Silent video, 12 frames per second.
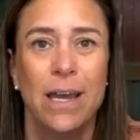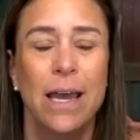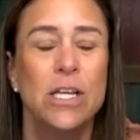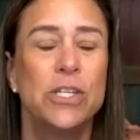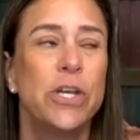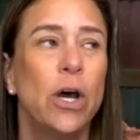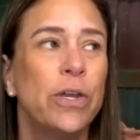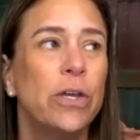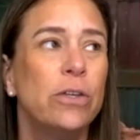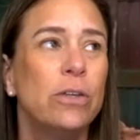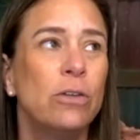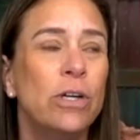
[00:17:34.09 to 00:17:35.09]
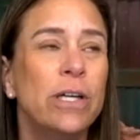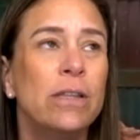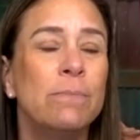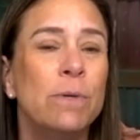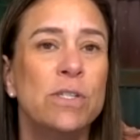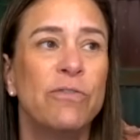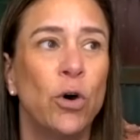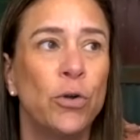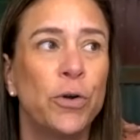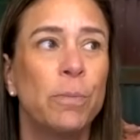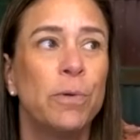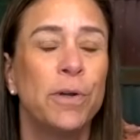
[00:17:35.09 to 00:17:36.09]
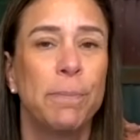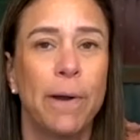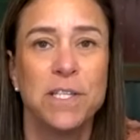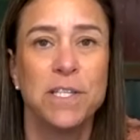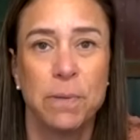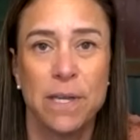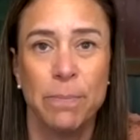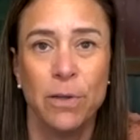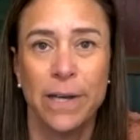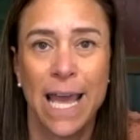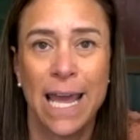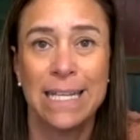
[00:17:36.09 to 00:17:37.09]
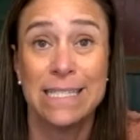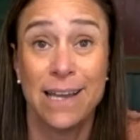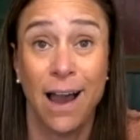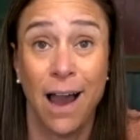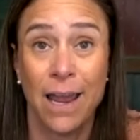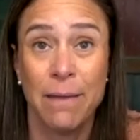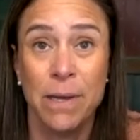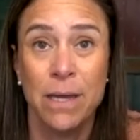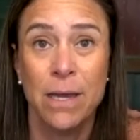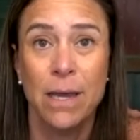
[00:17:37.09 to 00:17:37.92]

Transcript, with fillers: So you look at the most vulnerable and oppressed people at any time